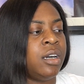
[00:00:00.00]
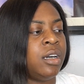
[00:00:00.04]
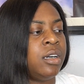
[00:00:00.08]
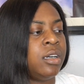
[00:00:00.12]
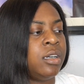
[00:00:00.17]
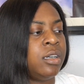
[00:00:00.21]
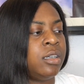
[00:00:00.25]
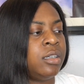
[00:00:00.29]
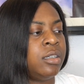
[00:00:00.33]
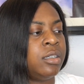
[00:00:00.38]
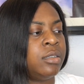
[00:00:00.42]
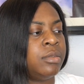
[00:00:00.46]

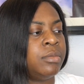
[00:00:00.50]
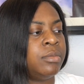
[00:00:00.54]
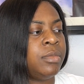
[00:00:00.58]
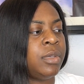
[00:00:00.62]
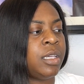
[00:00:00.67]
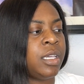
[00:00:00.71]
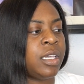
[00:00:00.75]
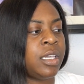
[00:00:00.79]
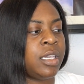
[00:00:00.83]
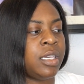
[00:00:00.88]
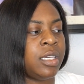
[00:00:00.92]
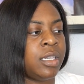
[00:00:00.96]

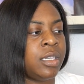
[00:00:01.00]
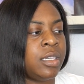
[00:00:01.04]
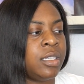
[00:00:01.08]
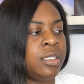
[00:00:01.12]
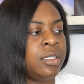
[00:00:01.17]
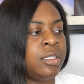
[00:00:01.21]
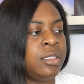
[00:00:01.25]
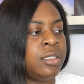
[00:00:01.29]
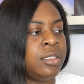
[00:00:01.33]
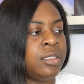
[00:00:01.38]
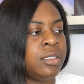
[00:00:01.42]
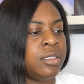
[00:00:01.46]

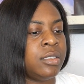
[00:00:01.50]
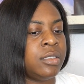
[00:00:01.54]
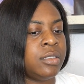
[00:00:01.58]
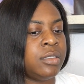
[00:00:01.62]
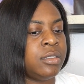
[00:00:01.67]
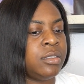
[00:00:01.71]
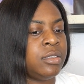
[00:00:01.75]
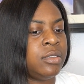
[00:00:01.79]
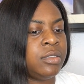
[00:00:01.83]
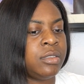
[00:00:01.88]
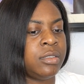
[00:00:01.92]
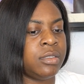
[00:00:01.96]
And
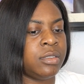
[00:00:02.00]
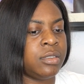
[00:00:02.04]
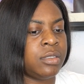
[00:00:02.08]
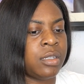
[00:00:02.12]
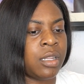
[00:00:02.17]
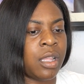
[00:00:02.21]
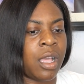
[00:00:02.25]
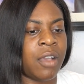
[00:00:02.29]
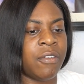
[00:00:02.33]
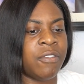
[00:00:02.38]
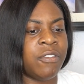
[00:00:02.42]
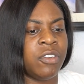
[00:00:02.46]

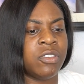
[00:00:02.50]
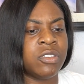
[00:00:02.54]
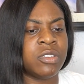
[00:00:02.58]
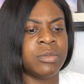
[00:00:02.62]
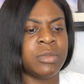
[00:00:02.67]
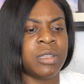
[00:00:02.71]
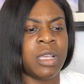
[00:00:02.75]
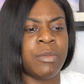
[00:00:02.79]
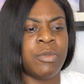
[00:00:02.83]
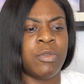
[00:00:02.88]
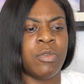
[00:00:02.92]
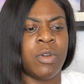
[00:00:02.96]
I felt
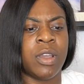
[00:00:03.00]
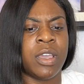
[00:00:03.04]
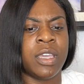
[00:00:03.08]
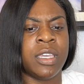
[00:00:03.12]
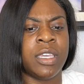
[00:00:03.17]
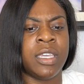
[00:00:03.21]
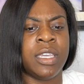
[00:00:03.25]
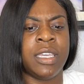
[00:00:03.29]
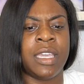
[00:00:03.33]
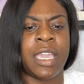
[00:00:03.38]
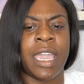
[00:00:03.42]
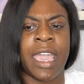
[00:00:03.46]
some type of way.
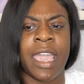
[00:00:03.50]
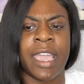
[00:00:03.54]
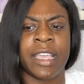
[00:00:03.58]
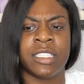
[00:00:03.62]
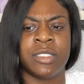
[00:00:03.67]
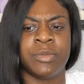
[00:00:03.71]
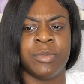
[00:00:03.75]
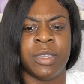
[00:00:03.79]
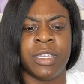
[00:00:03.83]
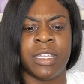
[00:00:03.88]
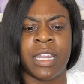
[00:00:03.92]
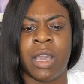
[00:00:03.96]
He
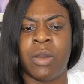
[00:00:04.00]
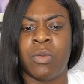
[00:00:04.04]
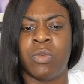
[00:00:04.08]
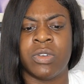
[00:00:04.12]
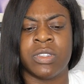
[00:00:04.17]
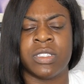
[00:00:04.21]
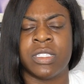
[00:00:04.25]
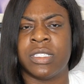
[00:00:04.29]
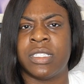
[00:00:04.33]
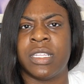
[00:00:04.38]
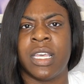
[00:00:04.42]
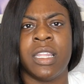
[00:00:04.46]
asked me and I
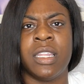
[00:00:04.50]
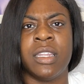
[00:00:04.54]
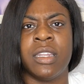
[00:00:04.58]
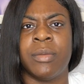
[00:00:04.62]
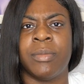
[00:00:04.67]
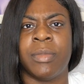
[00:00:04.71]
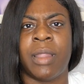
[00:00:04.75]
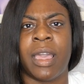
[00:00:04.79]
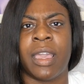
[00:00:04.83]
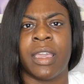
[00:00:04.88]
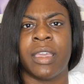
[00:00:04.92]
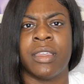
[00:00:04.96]
wasn't telling
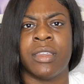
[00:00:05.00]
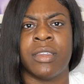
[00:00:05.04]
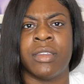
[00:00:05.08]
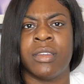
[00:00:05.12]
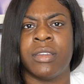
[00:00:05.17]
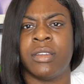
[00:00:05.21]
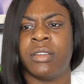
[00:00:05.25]
him, like,